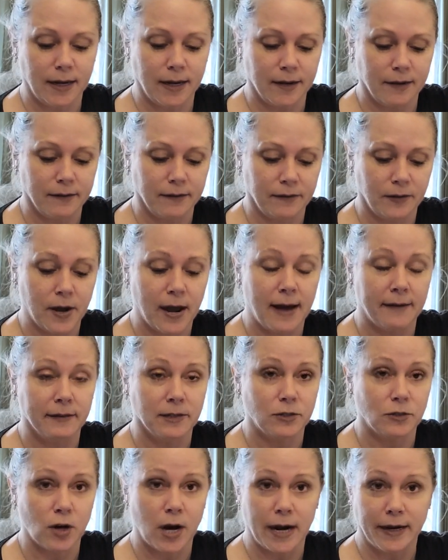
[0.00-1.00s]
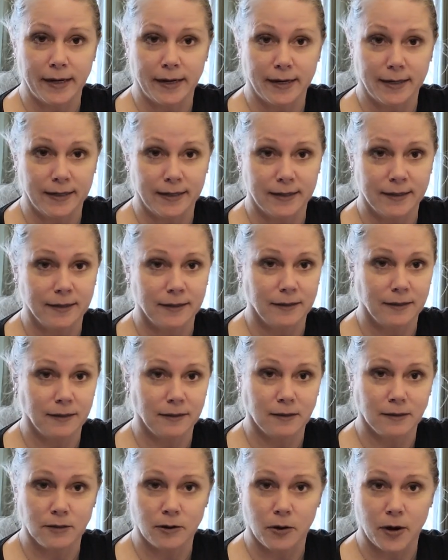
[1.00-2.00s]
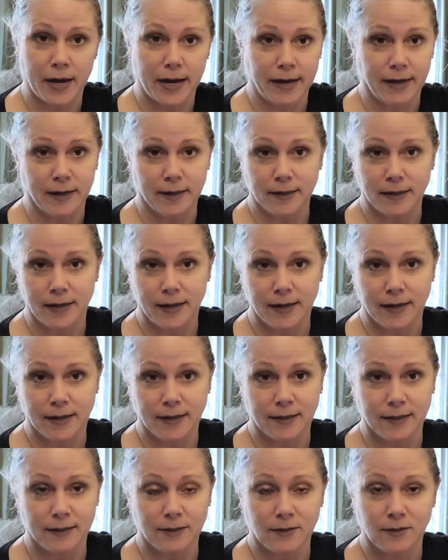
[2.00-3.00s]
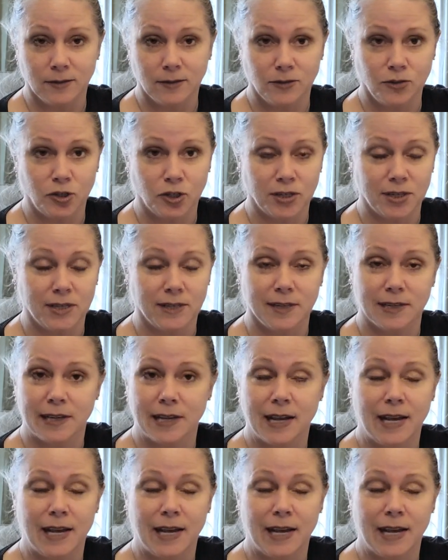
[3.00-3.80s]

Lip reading: If you haven't tried it, go ahead and just